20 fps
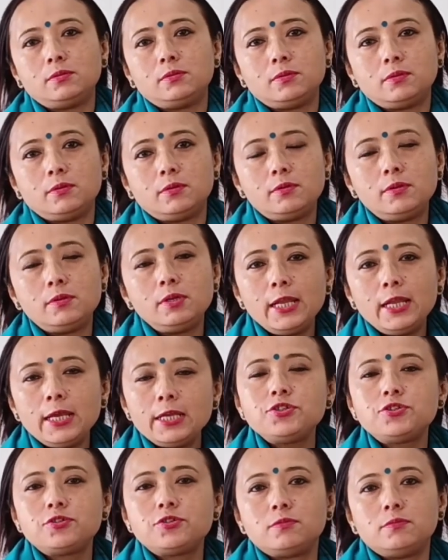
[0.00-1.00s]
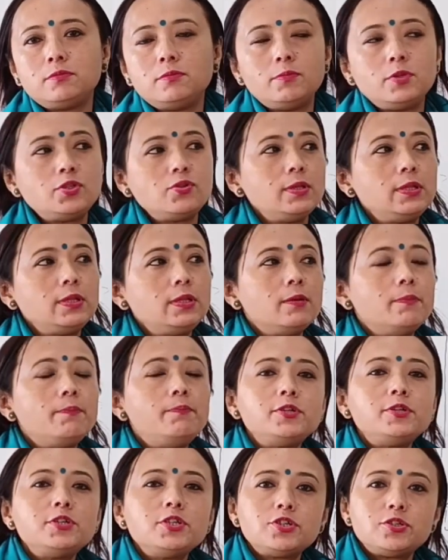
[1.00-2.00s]
relation between the
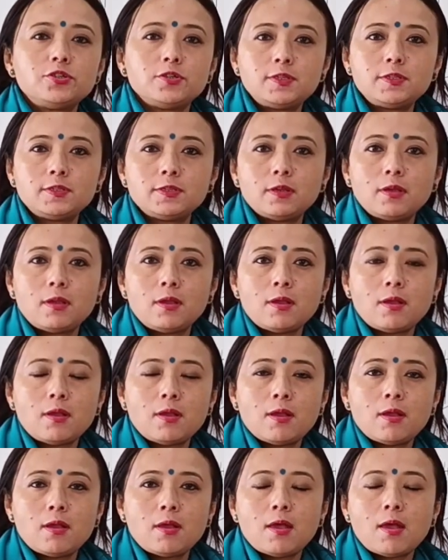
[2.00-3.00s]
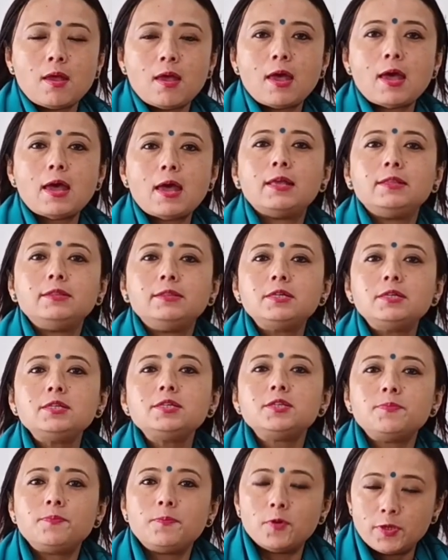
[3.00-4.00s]
Britishers and the
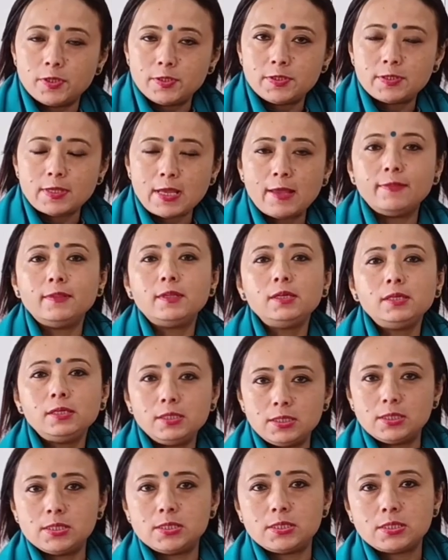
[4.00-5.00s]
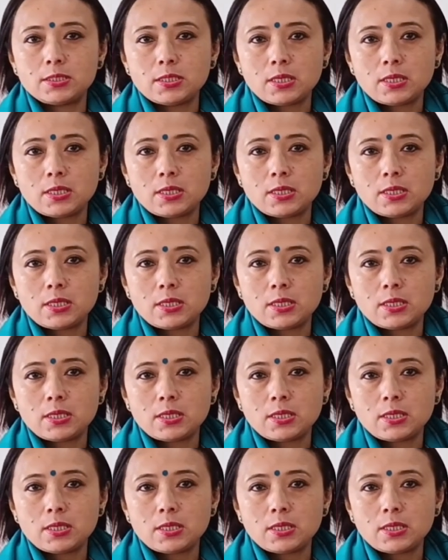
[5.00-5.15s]
sepoys and the Indians.